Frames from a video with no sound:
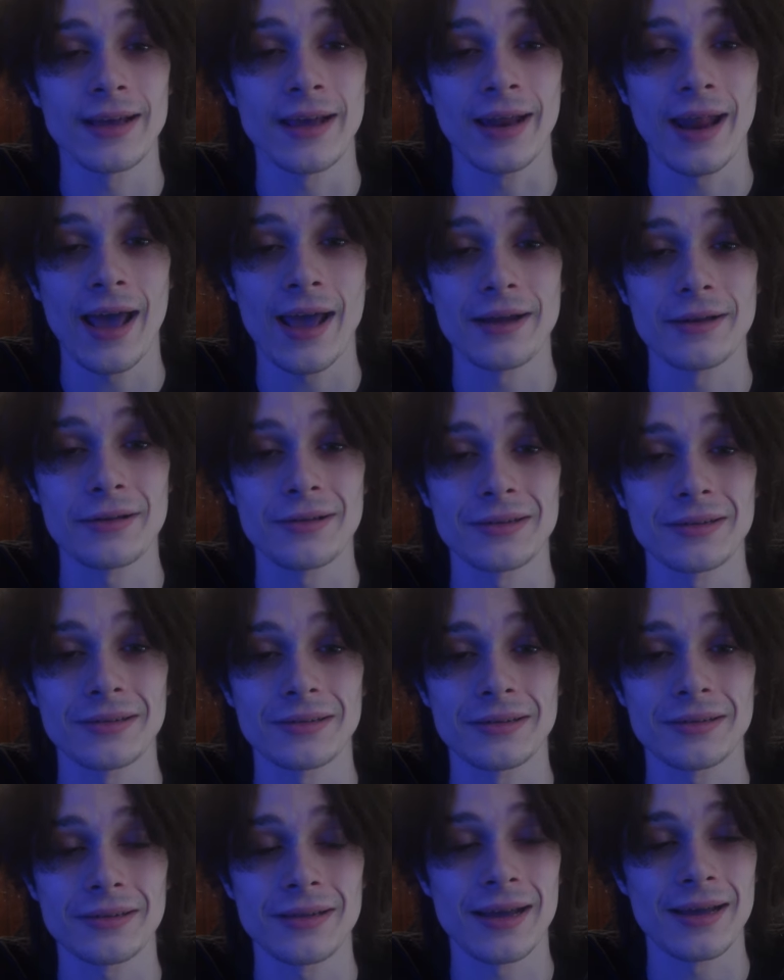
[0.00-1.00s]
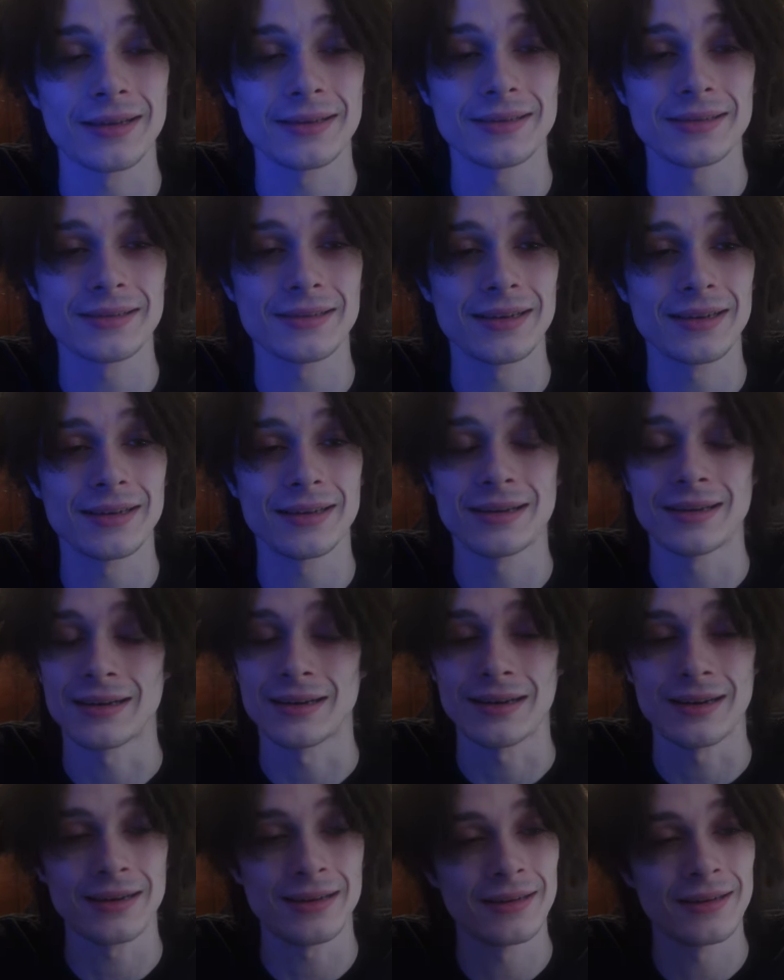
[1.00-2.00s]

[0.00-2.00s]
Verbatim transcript: and I just, I, uh,